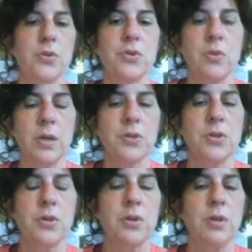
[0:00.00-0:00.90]

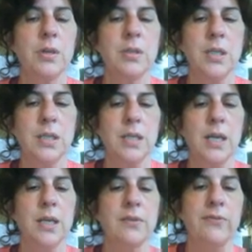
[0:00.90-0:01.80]
Structure
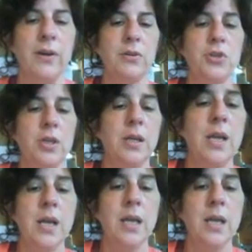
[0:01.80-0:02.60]
dictates function.